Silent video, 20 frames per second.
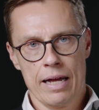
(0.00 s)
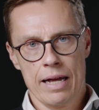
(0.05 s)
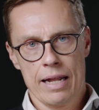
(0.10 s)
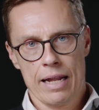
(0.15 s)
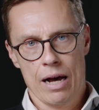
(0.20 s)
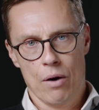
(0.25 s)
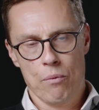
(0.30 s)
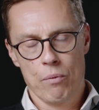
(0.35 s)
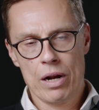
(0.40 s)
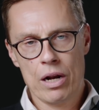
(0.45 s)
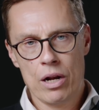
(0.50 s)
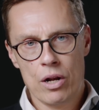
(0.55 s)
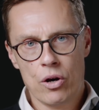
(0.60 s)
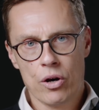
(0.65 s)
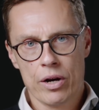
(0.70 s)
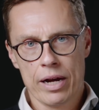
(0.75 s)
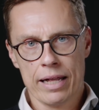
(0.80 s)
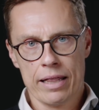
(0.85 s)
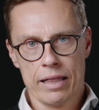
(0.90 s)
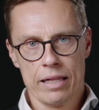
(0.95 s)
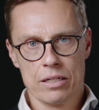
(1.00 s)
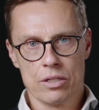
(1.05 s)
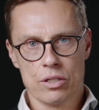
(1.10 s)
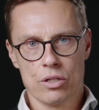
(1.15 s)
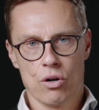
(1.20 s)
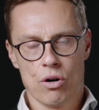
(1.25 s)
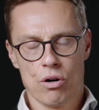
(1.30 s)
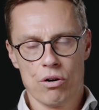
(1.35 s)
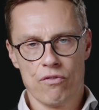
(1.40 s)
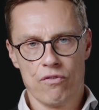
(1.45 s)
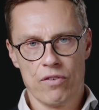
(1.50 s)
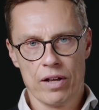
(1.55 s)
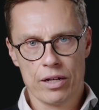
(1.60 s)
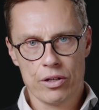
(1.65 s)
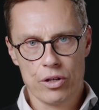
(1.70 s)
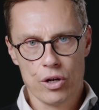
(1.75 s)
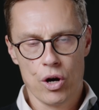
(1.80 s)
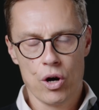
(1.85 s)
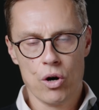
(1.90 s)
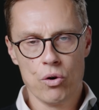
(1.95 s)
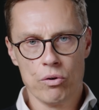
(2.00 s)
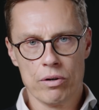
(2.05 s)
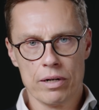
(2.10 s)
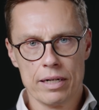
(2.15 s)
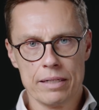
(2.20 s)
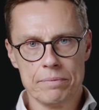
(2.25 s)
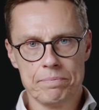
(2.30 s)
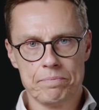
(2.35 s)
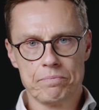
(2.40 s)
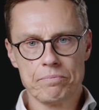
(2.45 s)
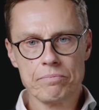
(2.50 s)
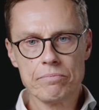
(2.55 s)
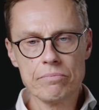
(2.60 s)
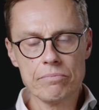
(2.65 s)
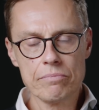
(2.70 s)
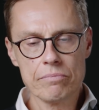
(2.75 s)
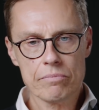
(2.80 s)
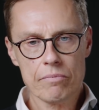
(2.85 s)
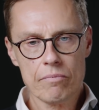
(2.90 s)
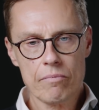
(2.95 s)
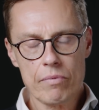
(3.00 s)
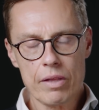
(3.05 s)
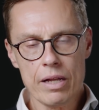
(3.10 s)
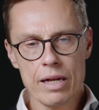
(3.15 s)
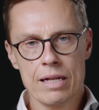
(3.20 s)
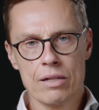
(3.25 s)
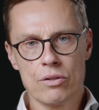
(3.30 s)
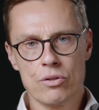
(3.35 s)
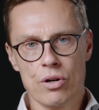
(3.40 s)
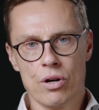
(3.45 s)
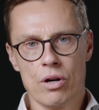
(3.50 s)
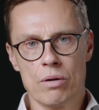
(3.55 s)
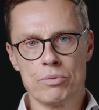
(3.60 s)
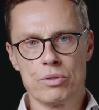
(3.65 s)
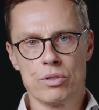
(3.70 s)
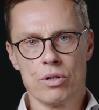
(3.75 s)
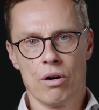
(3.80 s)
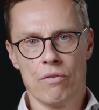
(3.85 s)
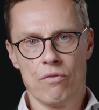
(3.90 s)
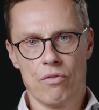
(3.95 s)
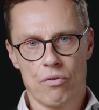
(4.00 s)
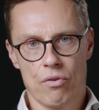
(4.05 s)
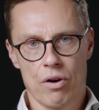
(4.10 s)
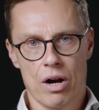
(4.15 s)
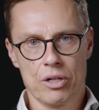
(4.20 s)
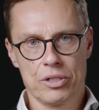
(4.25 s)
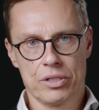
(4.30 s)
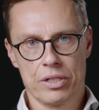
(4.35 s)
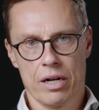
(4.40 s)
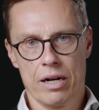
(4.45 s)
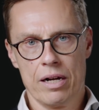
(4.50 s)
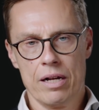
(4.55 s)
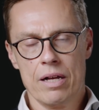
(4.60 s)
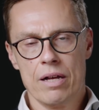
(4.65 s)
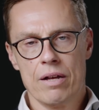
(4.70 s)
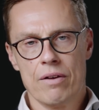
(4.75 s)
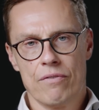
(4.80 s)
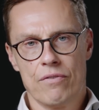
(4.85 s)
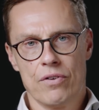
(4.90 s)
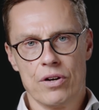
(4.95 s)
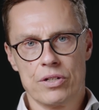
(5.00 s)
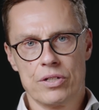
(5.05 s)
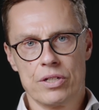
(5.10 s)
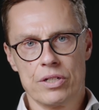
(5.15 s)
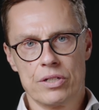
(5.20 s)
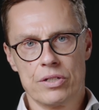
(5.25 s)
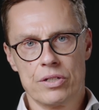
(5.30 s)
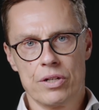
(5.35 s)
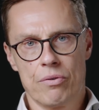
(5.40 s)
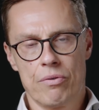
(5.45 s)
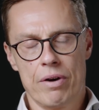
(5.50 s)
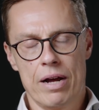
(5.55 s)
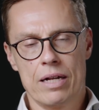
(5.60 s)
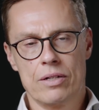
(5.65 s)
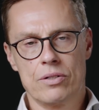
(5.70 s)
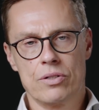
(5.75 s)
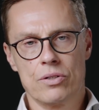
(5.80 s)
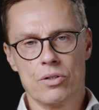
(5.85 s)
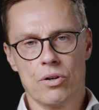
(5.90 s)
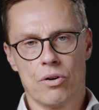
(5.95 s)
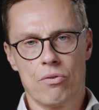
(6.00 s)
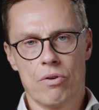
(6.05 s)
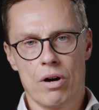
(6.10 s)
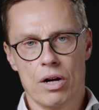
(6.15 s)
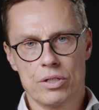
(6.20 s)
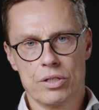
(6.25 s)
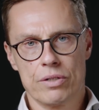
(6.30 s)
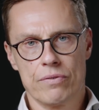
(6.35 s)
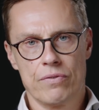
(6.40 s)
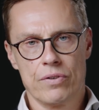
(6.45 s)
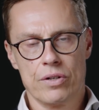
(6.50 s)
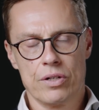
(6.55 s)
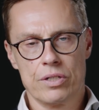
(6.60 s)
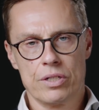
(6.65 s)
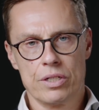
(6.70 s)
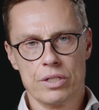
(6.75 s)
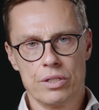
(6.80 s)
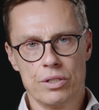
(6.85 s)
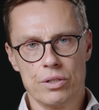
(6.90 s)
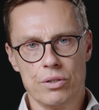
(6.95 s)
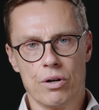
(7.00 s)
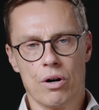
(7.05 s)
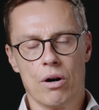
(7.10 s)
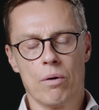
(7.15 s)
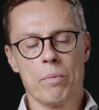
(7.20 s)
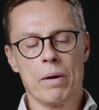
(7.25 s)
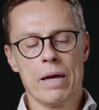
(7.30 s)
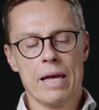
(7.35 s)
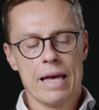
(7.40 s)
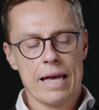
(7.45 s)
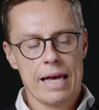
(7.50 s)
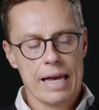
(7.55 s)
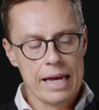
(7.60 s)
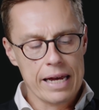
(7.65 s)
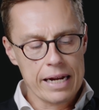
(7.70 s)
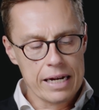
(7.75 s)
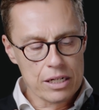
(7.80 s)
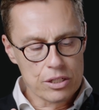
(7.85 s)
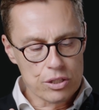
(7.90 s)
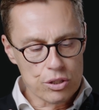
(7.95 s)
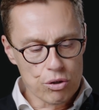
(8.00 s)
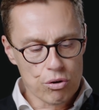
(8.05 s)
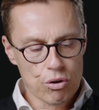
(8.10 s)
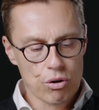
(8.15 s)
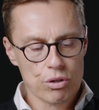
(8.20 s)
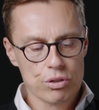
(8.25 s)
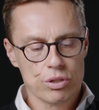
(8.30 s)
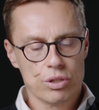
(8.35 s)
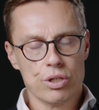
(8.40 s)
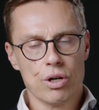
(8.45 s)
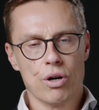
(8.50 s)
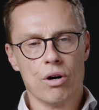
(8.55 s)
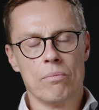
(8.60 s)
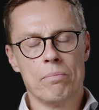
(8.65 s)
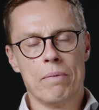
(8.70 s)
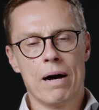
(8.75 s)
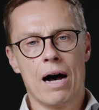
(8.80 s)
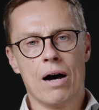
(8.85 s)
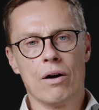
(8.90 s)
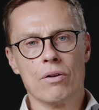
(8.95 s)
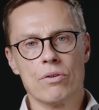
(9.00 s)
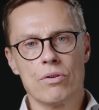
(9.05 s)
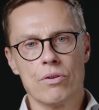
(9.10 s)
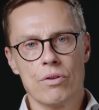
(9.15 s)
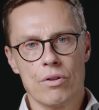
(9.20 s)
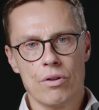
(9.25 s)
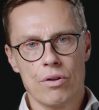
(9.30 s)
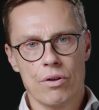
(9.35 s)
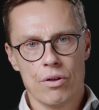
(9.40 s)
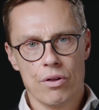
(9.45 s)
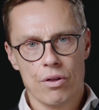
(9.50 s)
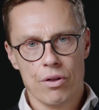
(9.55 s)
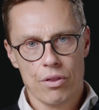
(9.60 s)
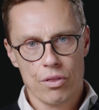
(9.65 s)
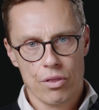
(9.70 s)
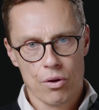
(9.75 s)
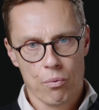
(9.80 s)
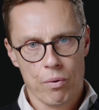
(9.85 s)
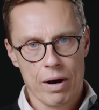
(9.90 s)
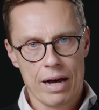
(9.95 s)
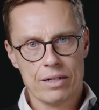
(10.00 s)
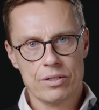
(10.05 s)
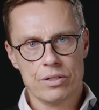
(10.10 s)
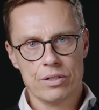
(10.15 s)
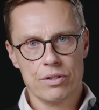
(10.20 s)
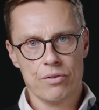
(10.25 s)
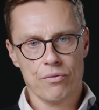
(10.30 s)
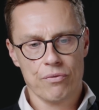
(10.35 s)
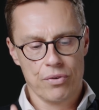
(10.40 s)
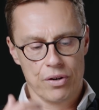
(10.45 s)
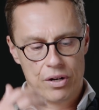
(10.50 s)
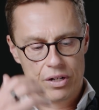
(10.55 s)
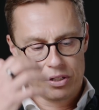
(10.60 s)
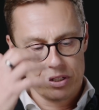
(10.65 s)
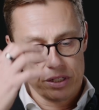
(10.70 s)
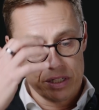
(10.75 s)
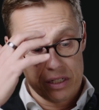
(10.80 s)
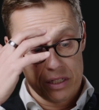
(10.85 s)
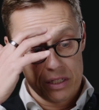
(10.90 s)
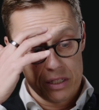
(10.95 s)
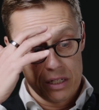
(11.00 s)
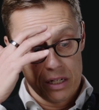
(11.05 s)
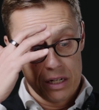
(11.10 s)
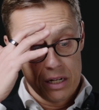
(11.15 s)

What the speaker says: That we look at this conflict only in terms of Russia versus the rest or Russia versus Europe. It is also about the West versus